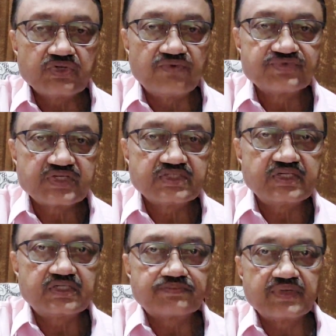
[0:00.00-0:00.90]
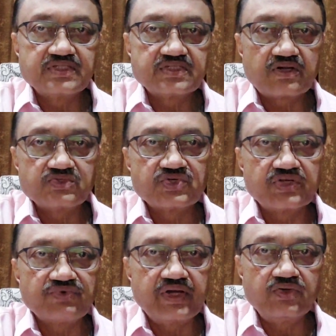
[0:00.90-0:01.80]
of such enterprises are also
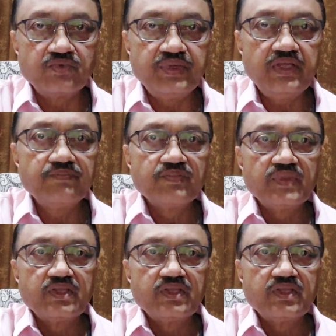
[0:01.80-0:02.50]
required to be